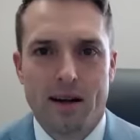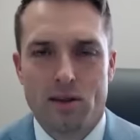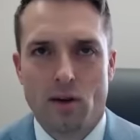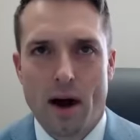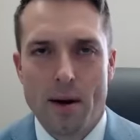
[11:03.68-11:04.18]

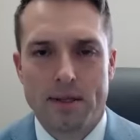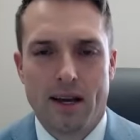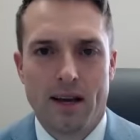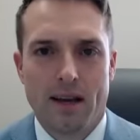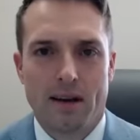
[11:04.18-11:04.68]
So I would
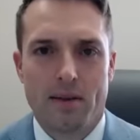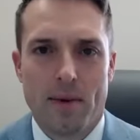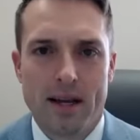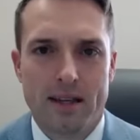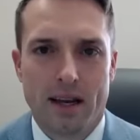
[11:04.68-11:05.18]
say
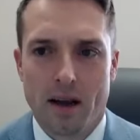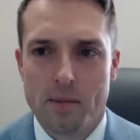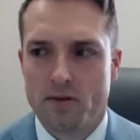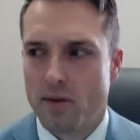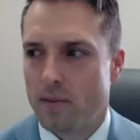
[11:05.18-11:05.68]
mindset
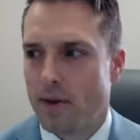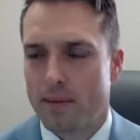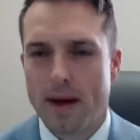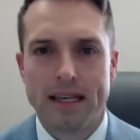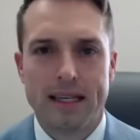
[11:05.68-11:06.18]
comes from like
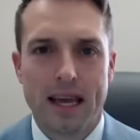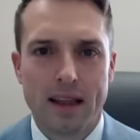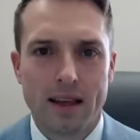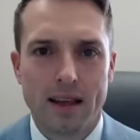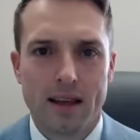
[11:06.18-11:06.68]
my
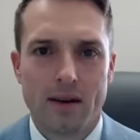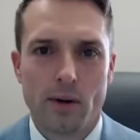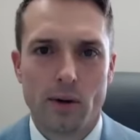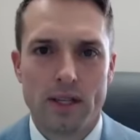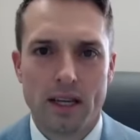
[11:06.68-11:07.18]
daily
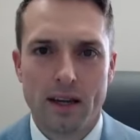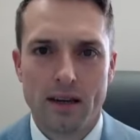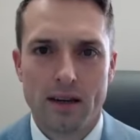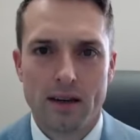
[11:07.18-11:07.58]
routine.